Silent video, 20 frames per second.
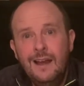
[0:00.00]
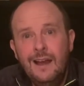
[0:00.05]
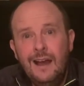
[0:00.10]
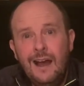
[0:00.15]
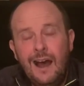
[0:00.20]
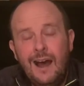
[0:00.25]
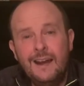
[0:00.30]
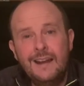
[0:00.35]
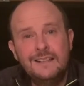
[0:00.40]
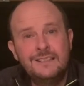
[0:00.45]

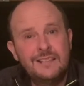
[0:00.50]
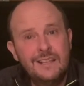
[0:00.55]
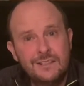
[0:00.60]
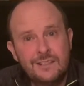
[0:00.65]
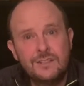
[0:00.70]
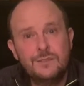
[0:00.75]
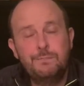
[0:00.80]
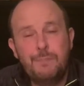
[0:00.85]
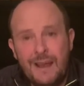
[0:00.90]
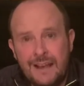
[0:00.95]
And he says,
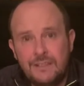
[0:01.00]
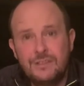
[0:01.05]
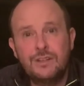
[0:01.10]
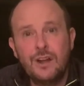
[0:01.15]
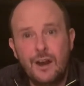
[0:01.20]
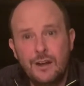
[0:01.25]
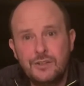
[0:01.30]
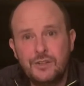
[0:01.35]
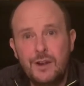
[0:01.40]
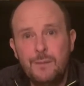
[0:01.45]
it's big
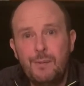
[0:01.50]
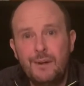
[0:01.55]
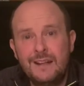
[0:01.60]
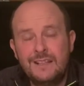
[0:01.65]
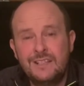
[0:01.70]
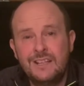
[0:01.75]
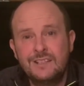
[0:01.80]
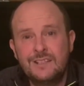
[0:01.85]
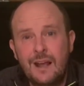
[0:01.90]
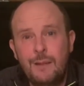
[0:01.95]
surgery, but he
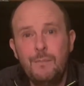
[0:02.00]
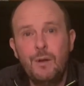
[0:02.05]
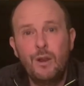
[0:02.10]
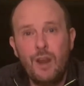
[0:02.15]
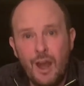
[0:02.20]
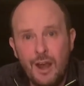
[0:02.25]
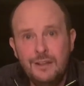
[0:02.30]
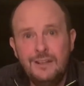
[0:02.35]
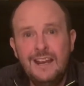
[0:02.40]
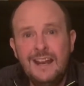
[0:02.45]
says, I'm
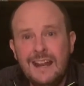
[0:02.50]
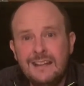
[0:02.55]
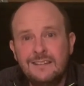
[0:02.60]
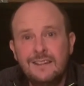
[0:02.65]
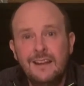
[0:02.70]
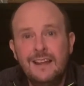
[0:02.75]
allowing you to eat.